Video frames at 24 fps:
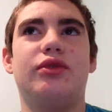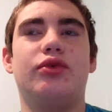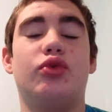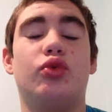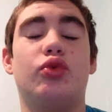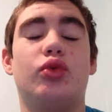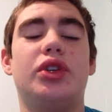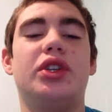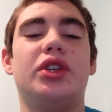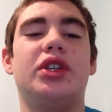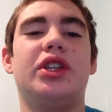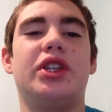
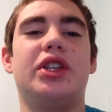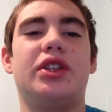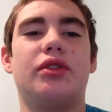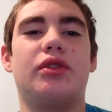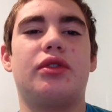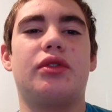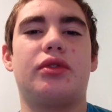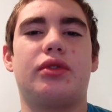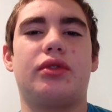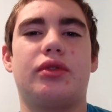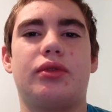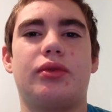
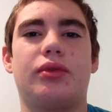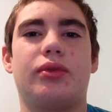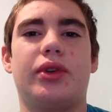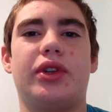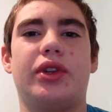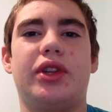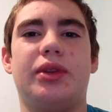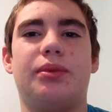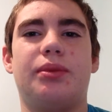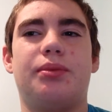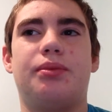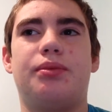
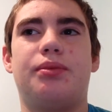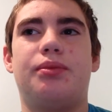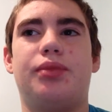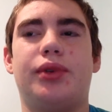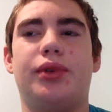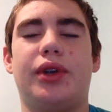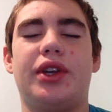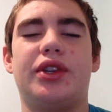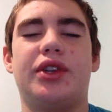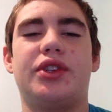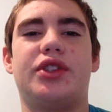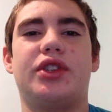really
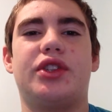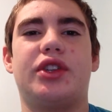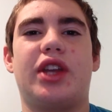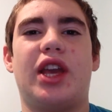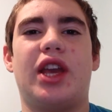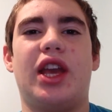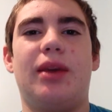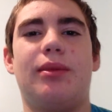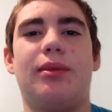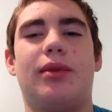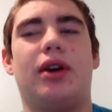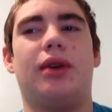brings your
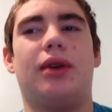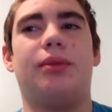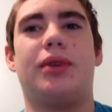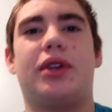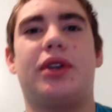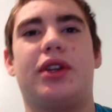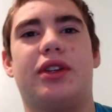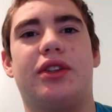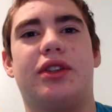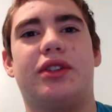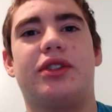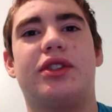game up
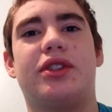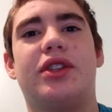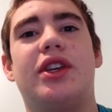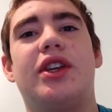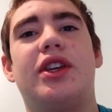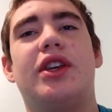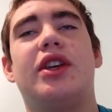because